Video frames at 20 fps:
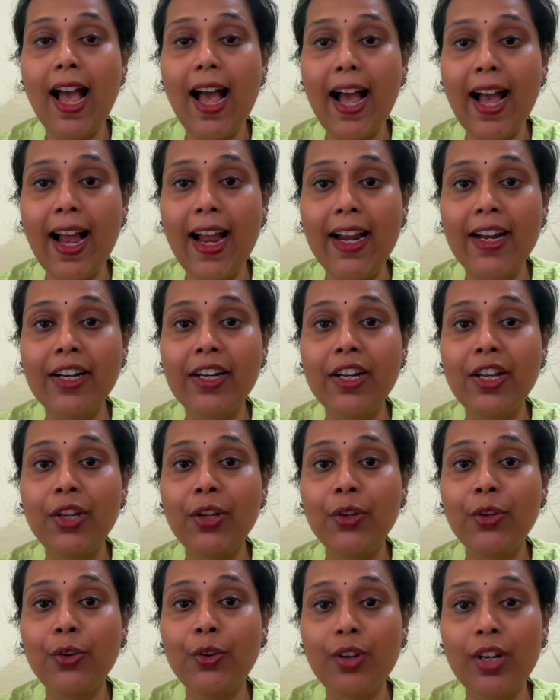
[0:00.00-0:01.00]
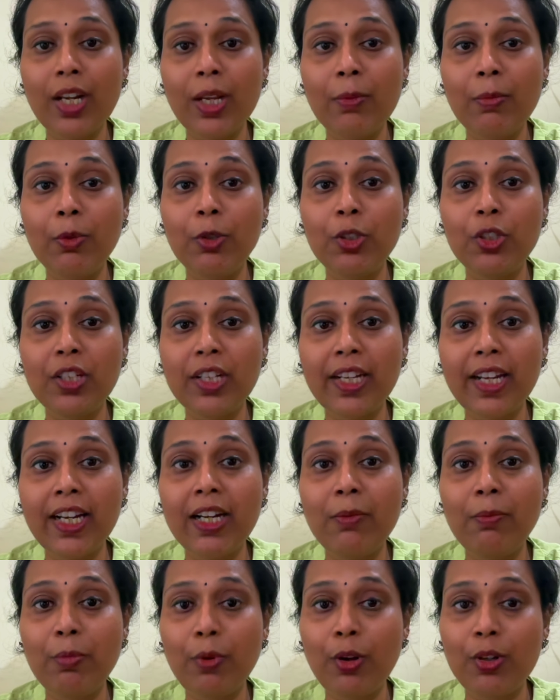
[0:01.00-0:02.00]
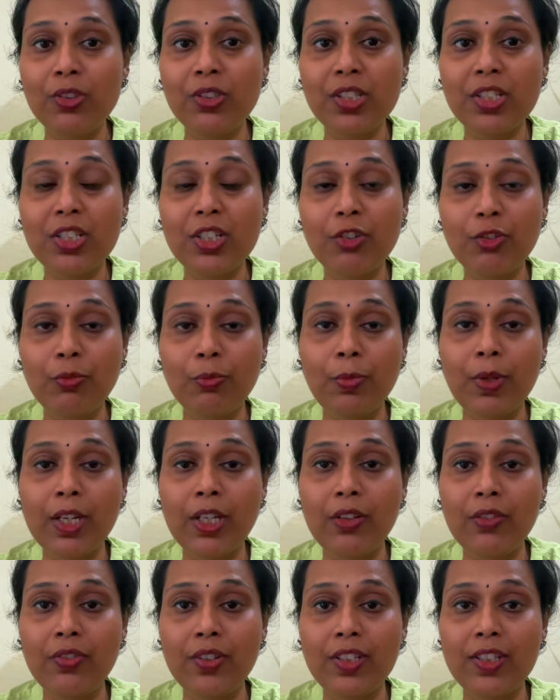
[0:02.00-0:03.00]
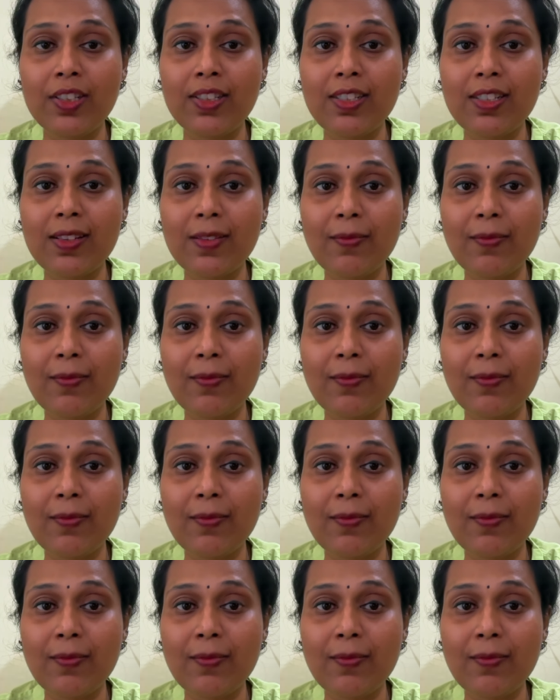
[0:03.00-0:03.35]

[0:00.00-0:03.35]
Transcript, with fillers: and you're able to get positive benefits.